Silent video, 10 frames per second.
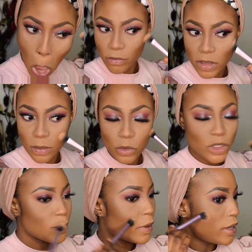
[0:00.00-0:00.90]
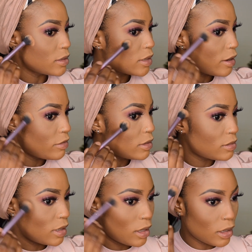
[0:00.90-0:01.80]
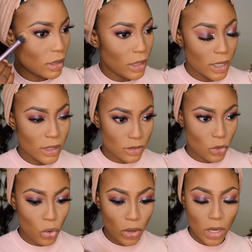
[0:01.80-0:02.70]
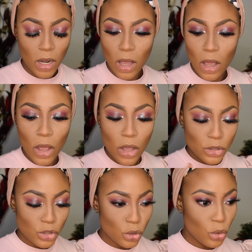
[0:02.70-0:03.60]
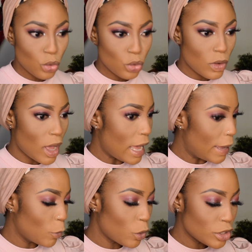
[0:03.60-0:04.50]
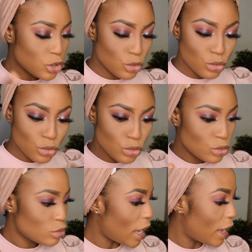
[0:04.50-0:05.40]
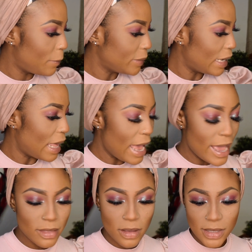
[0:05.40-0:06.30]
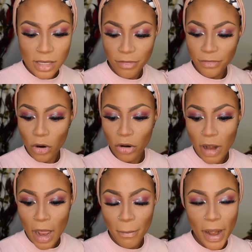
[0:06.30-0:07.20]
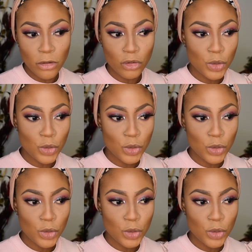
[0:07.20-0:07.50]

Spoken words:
For the most part, everything is gone. So I'm going to apply the Sephora Micro